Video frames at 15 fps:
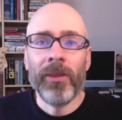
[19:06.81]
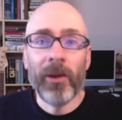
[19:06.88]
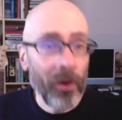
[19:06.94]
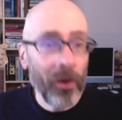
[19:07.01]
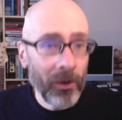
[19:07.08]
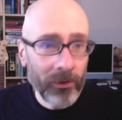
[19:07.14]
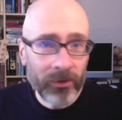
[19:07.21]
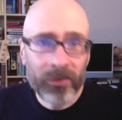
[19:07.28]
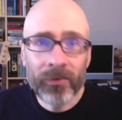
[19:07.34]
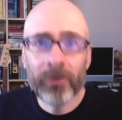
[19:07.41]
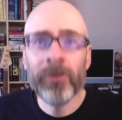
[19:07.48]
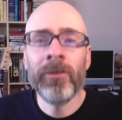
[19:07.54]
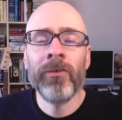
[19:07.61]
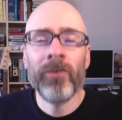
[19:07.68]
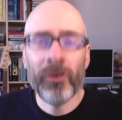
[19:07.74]
There are
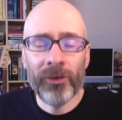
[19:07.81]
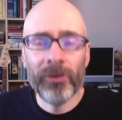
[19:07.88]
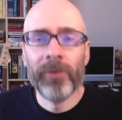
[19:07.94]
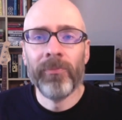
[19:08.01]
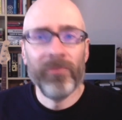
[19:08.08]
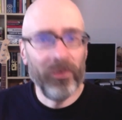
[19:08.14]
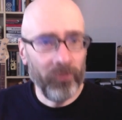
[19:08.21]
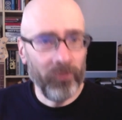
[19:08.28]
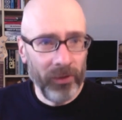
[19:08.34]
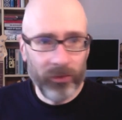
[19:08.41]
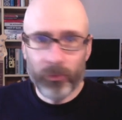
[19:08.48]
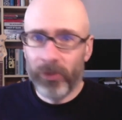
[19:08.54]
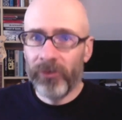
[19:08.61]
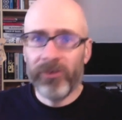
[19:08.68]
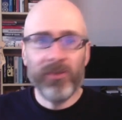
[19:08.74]
certain terms
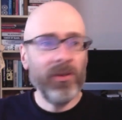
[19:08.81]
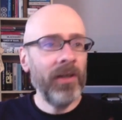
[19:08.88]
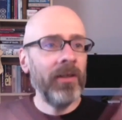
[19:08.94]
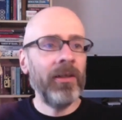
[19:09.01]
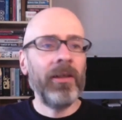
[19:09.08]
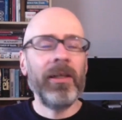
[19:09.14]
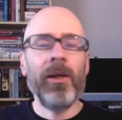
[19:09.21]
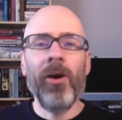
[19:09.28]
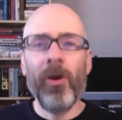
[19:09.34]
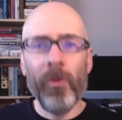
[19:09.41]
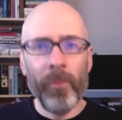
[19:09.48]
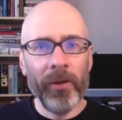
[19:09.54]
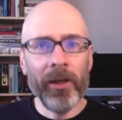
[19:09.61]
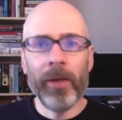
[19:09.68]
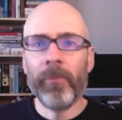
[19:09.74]
which will suddenly
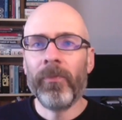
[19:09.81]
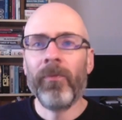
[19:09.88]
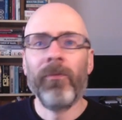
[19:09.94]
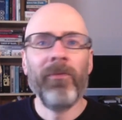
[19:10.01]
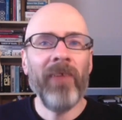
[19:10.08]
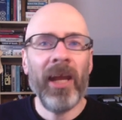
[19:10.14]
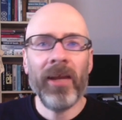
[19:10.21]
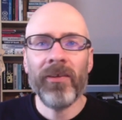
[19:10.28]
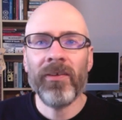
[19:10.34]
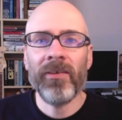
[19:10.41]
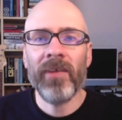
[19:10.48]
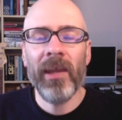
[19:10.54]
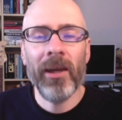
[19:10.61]
open up vast